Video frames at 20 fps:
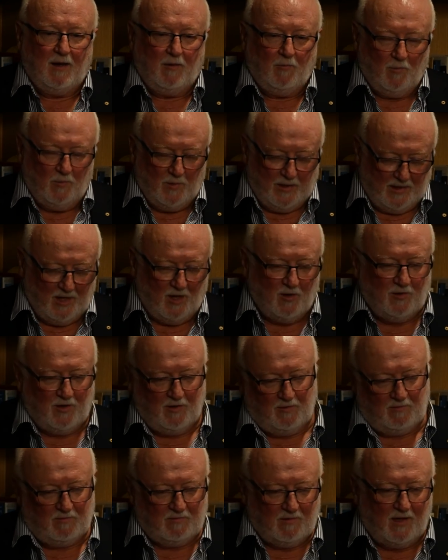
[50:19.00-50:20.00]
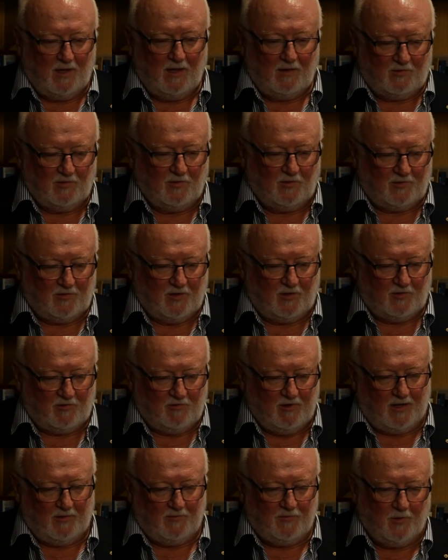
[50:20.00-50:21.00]
we know that it's not so
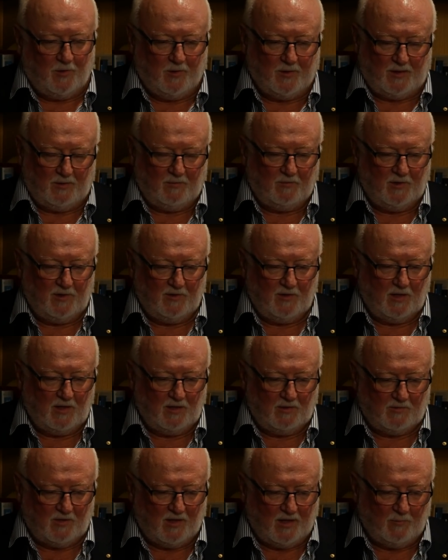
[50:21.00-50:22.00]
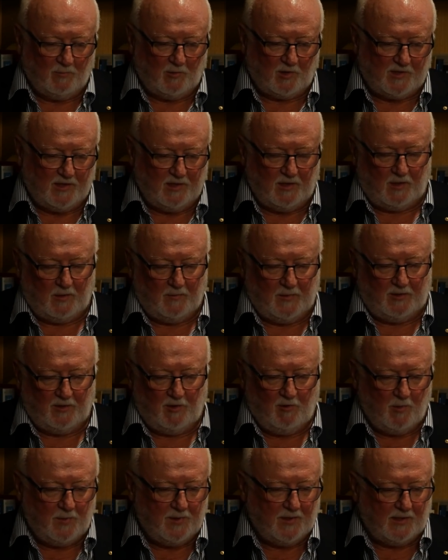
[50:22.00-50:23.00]
straightforward, and time will tell. I mean, the
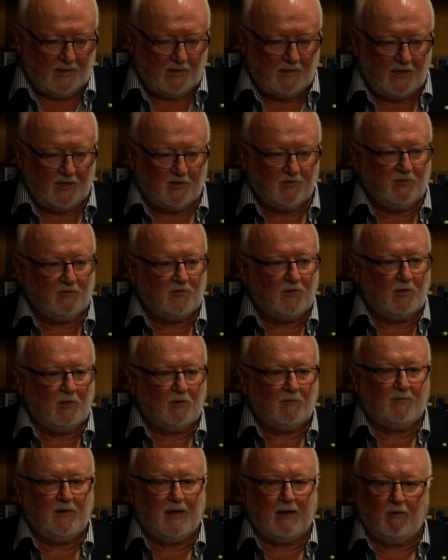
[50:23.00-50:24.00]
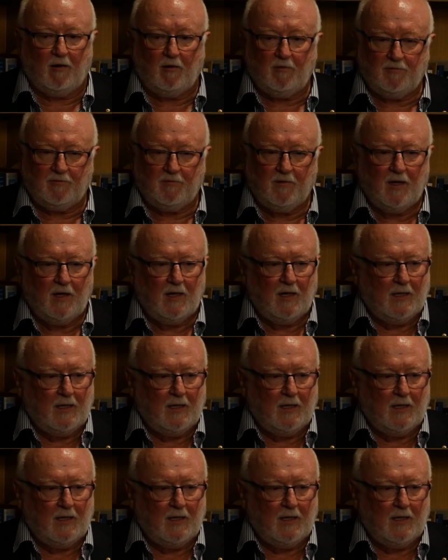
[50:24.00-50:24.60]
European elections are not far off.